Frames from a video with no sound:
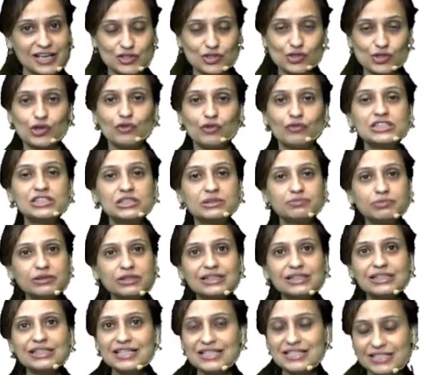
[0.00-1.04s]
So you will
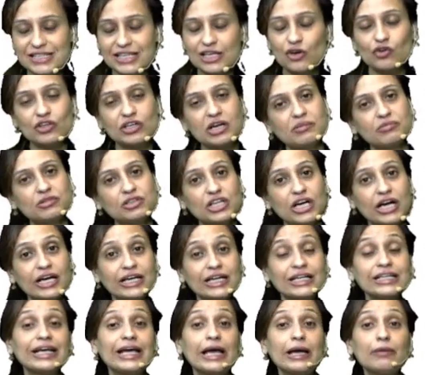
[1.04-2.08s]
typically see on MRI
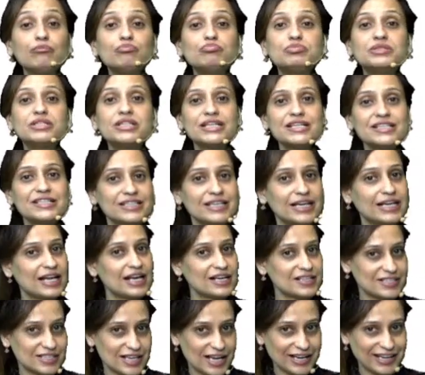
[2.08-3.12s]
an empty cella
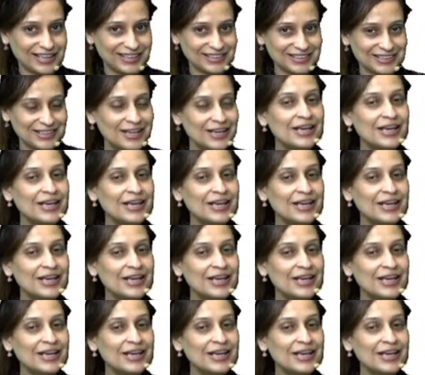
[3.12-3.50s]
sign.